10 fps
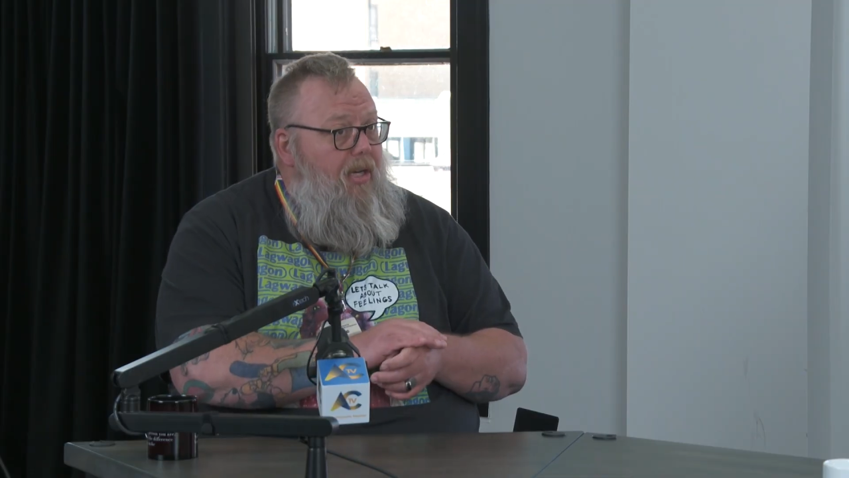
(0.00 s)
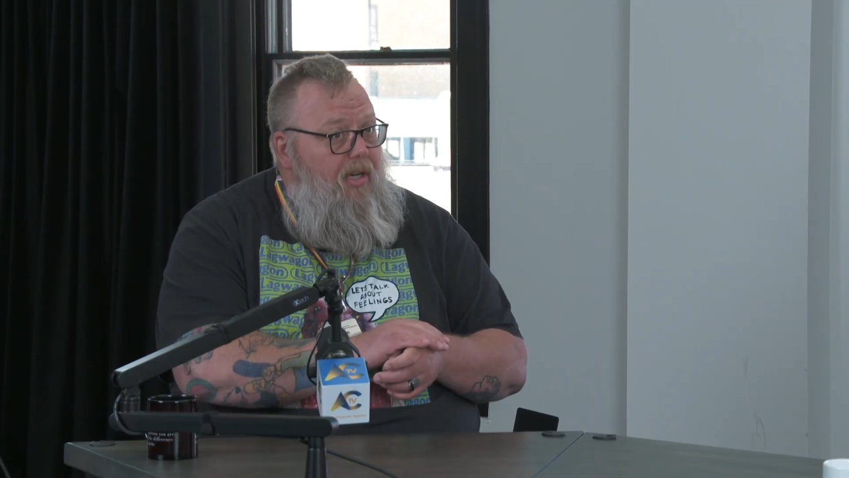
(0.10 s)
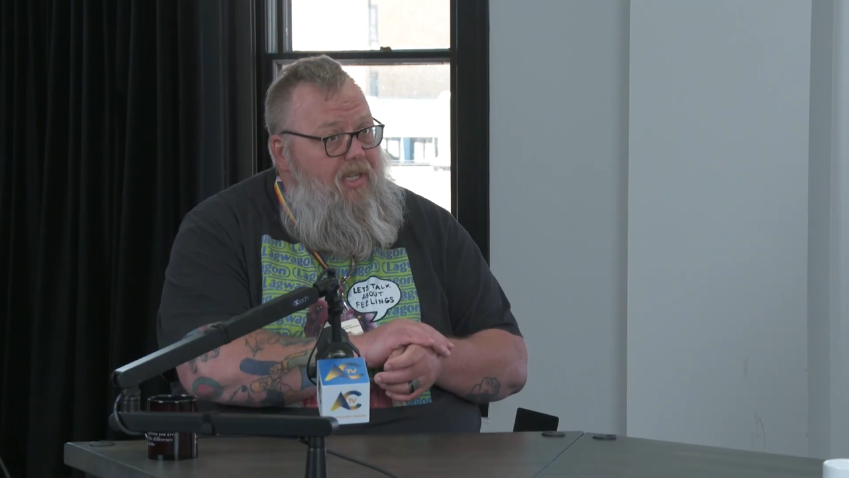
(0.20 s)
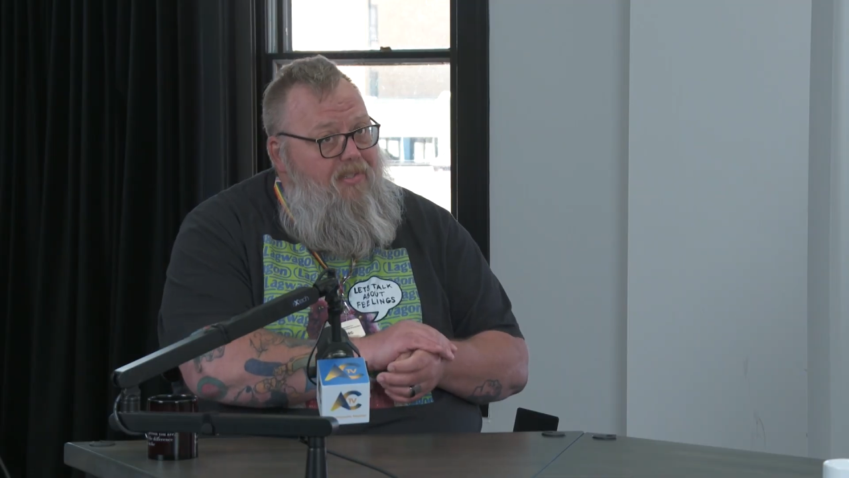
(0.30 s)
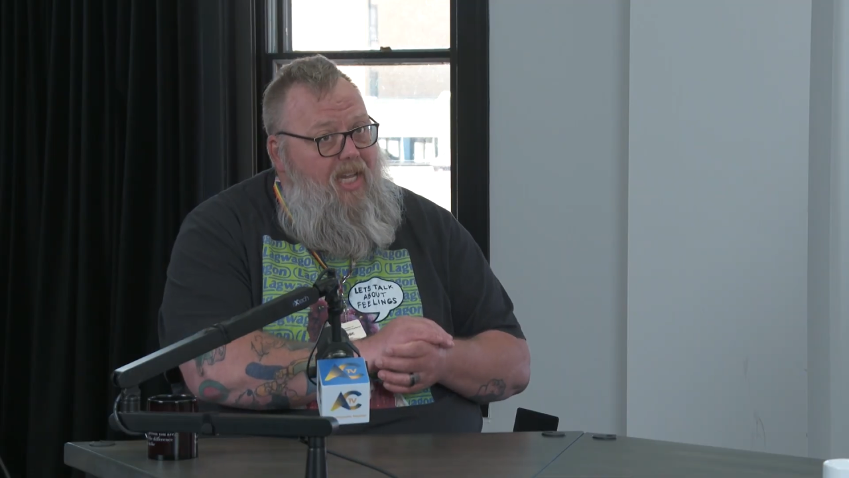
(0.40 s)
There
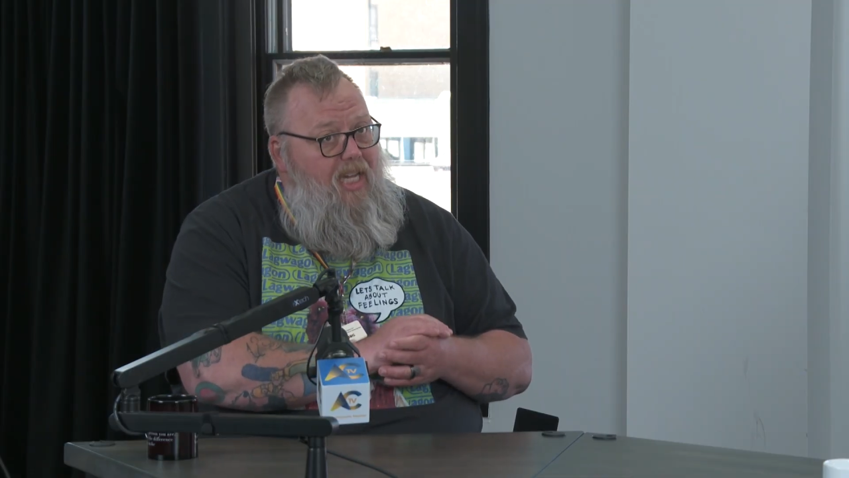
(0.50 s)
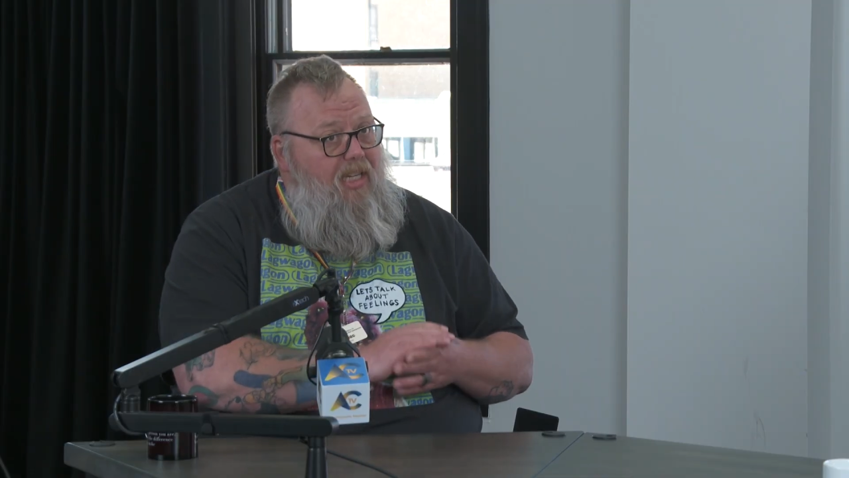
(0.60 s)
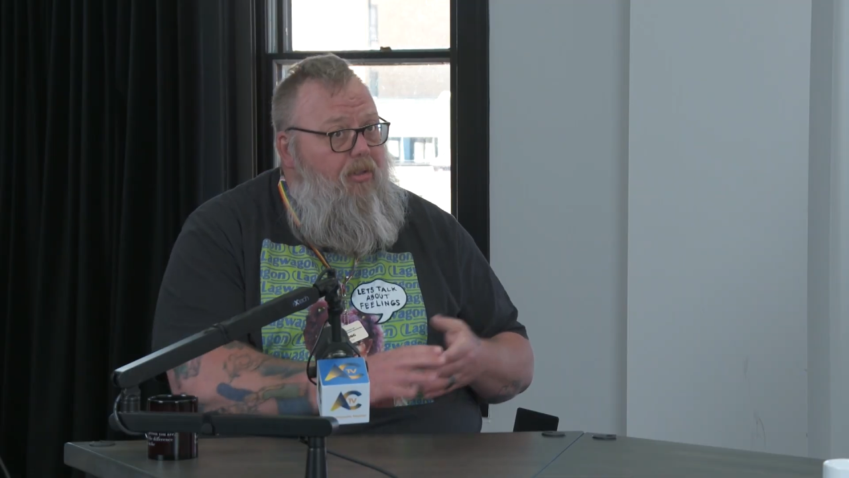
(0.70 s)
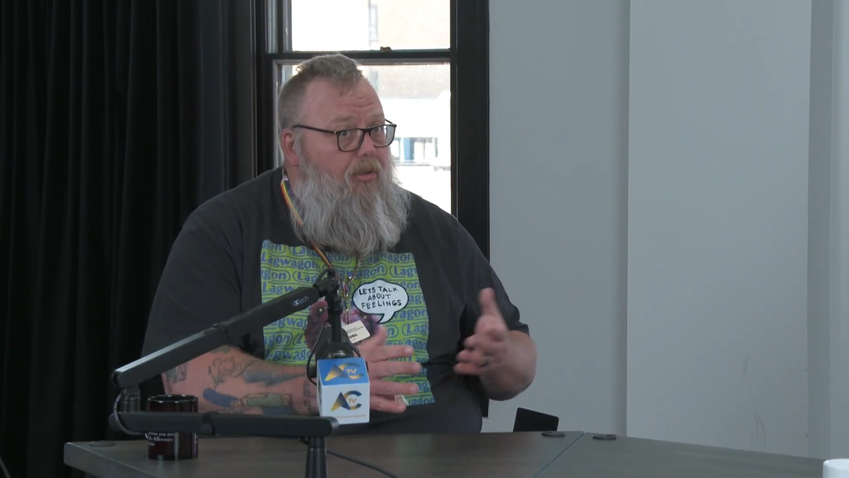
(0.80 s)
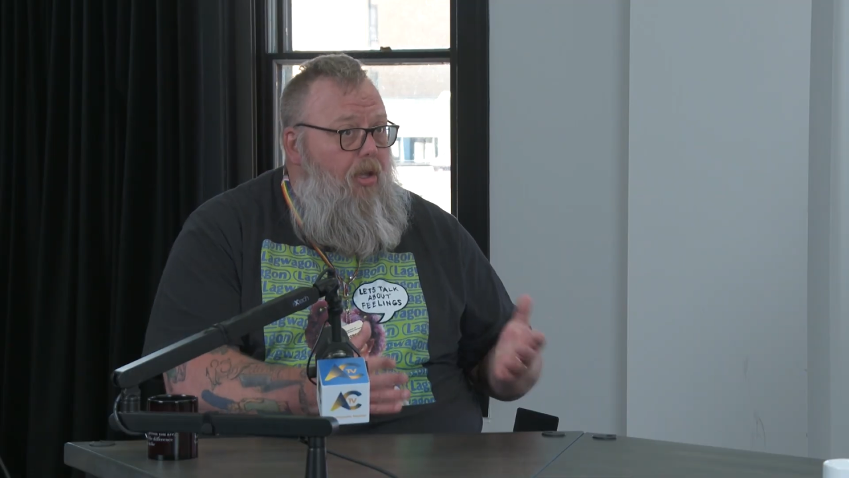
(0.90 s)
is a
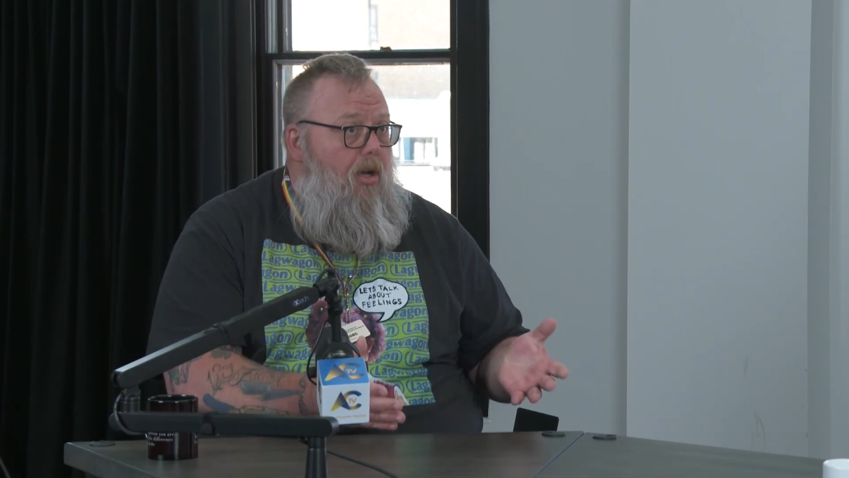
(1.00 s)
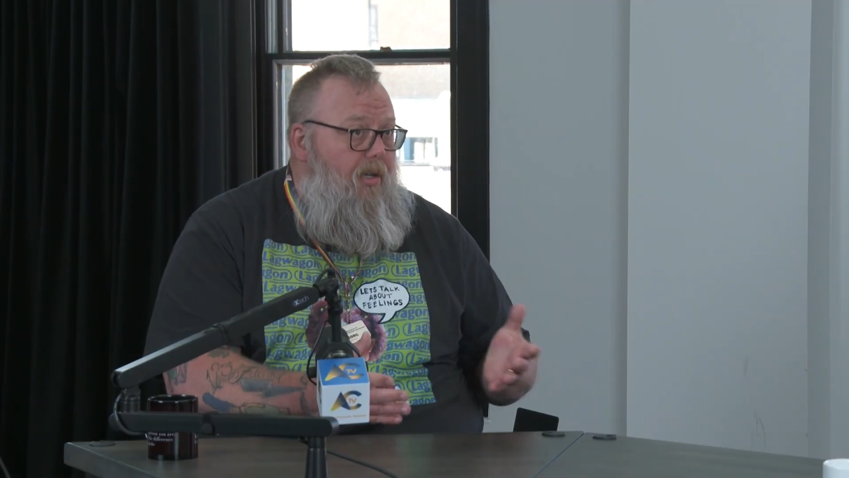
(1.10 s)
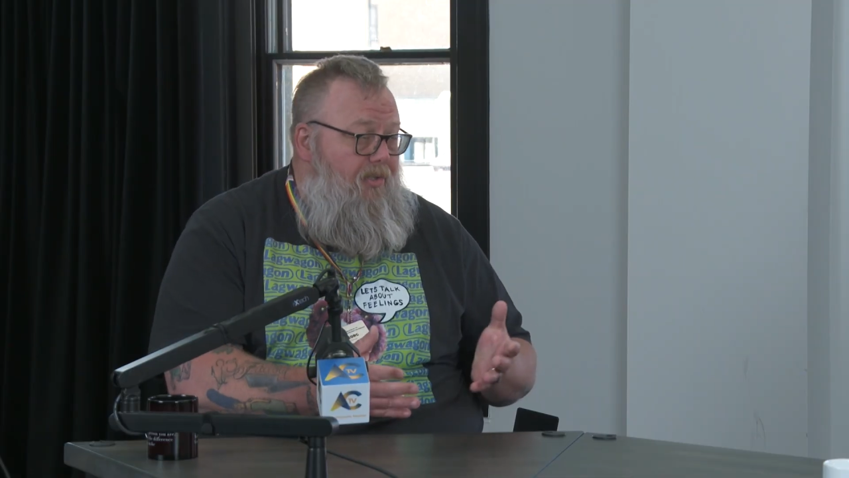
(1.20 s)
year-long